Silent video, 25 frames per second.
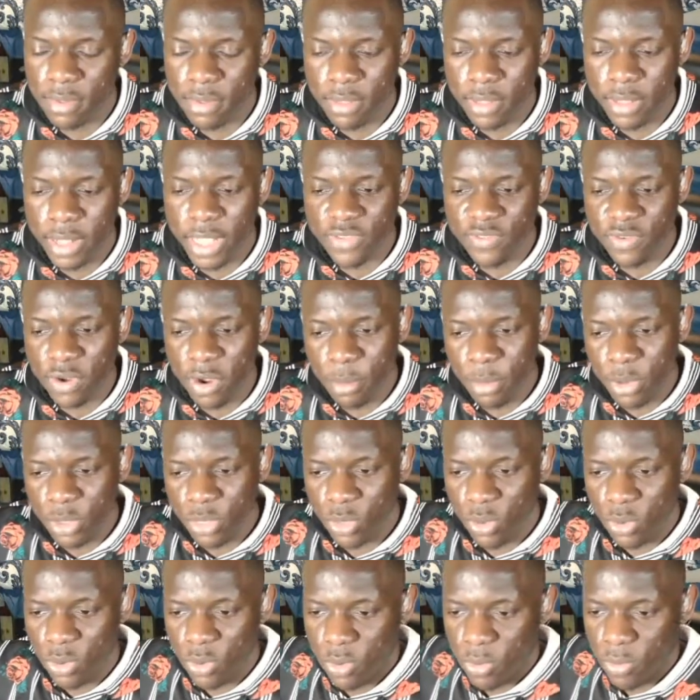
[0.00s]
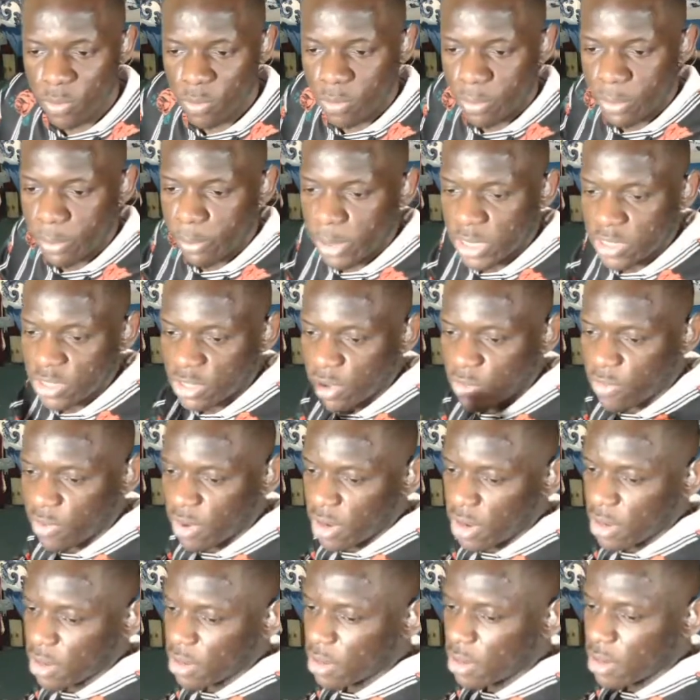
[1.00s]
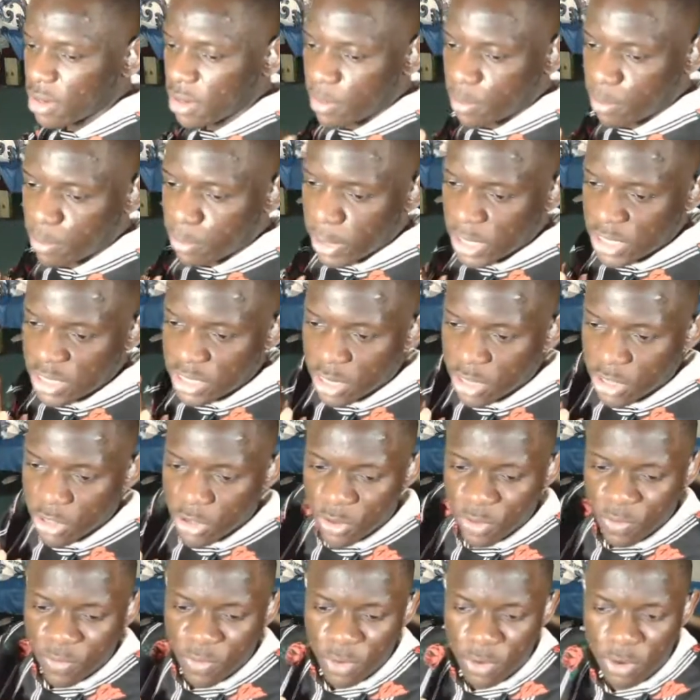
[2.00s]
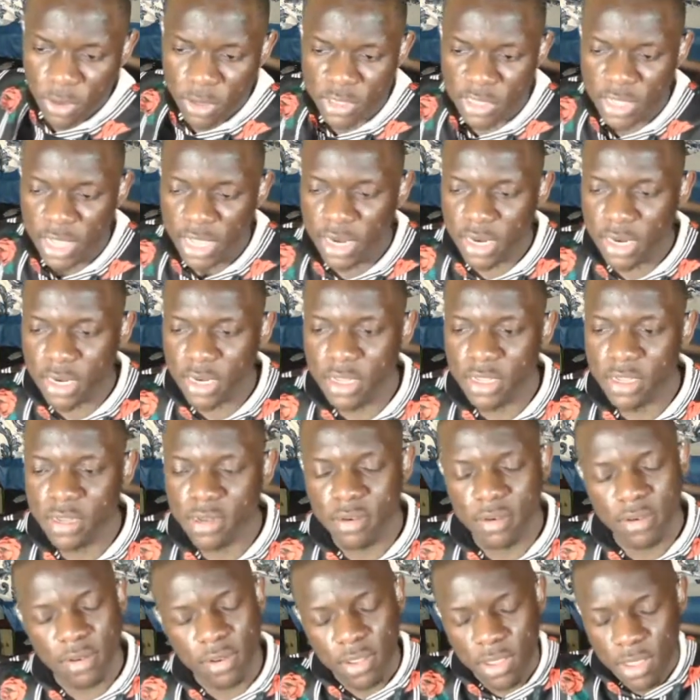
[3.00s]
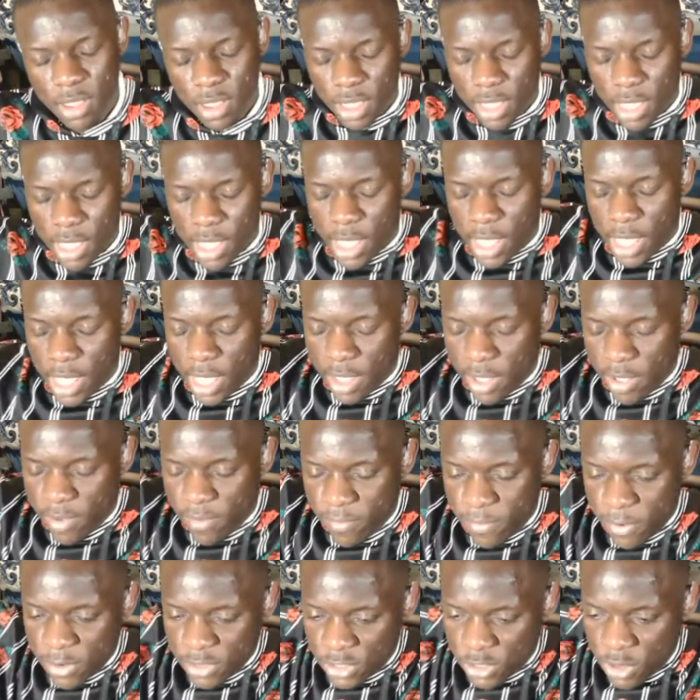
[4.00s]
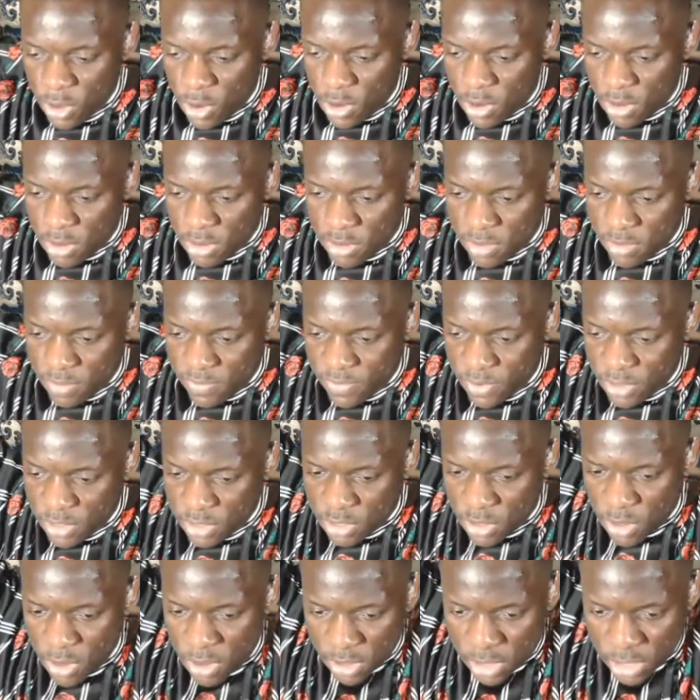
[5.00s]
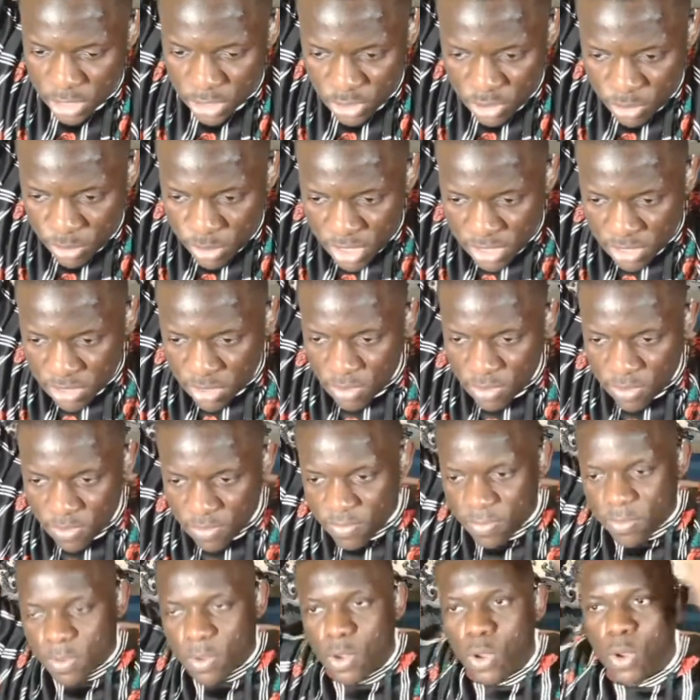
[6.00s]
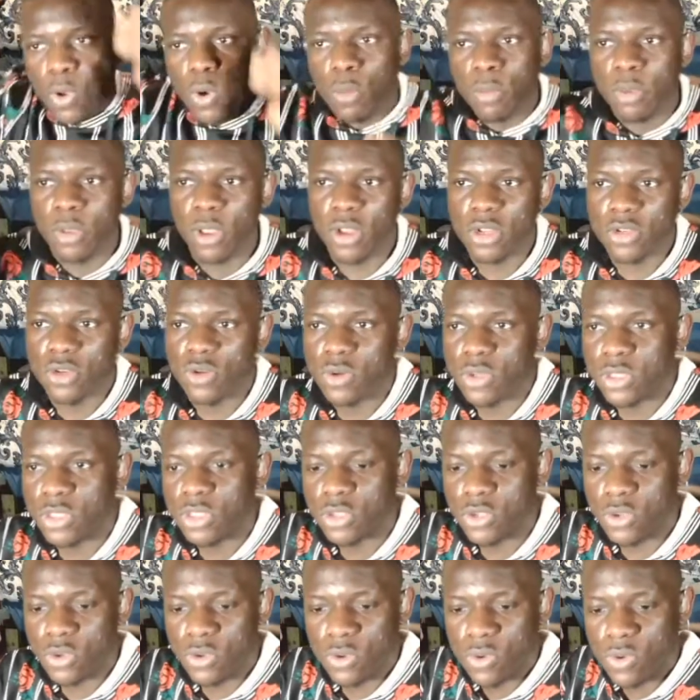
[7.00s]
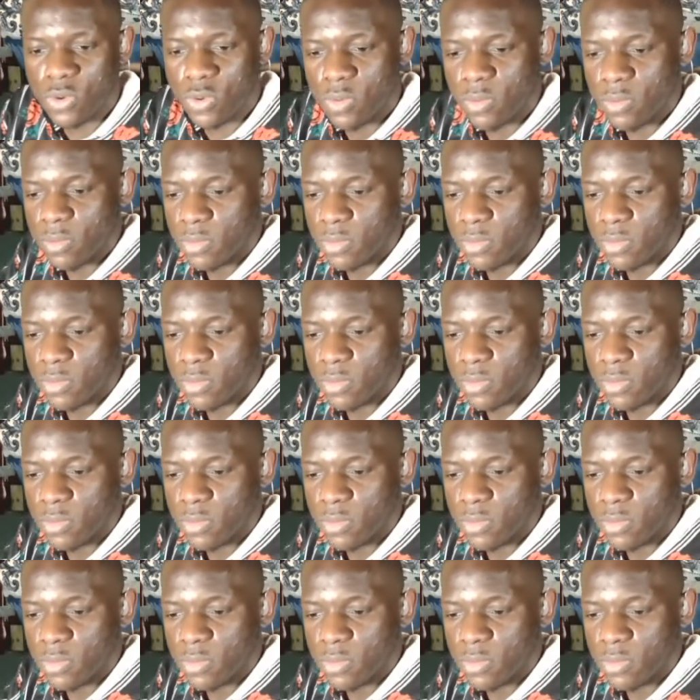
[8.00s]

Thanks for coming through, Prince of the Rain. Appreciate you for sliding in. Fun talk. Enjoy myself. Hope y'all enjoyed too.